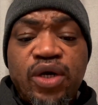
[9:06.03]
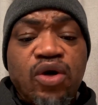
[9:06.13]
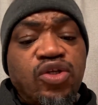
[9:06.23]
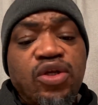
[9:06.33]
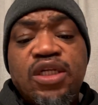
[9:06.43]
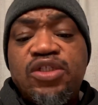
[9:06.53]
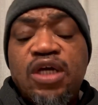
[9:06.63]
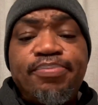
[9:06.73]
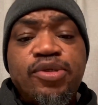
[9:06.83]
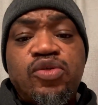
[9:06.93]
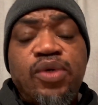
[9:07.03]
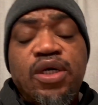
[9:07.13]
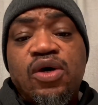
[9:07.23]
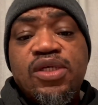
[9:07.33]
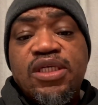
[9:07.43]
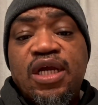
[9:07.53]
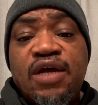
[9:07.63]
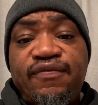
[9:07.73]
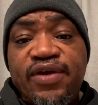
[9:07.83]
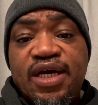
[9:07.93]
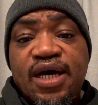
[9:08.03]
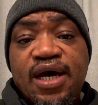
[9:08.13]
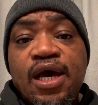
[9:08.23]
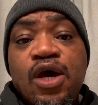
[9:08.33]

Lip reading: or Donald Trump is doing on South Africa